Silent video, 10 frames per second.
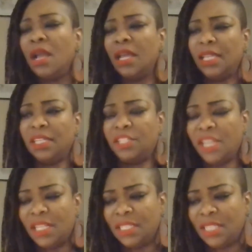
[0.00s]
There's
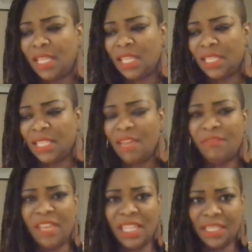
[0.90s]
jealousy, there's
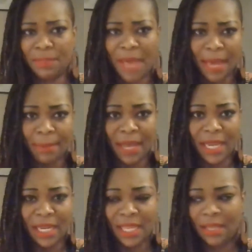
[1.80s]
envy, there's
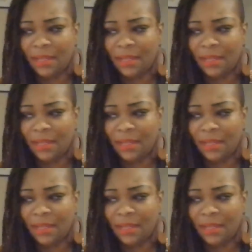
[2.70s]
backbiting,